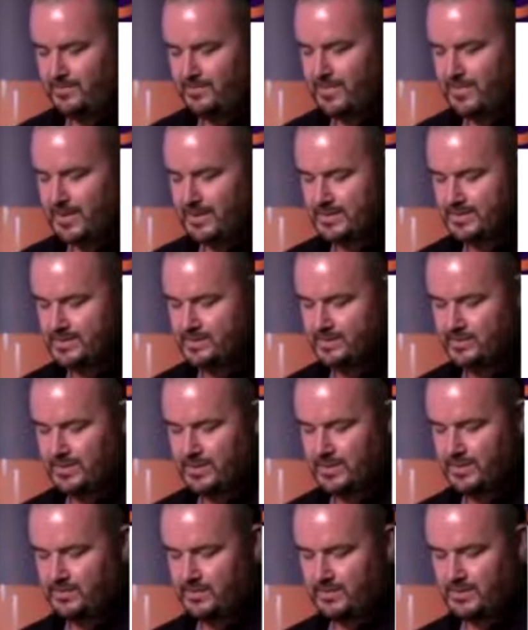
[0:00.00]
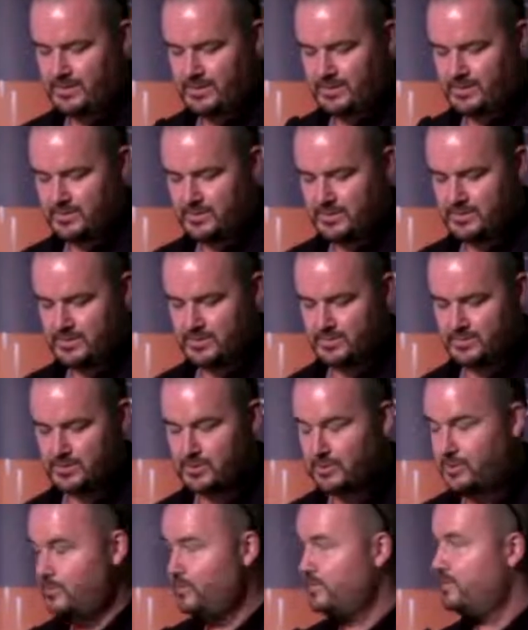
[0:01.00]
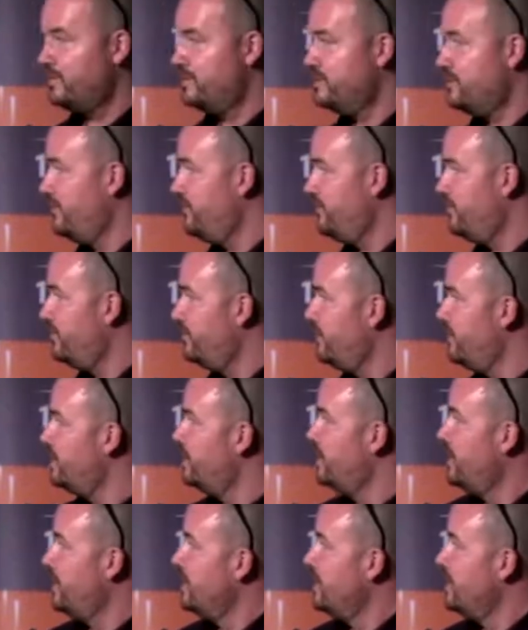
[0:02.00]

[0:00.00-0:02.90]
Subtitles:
back to you while I'm looking at the screen, so I'm just going to move to the side for a bit.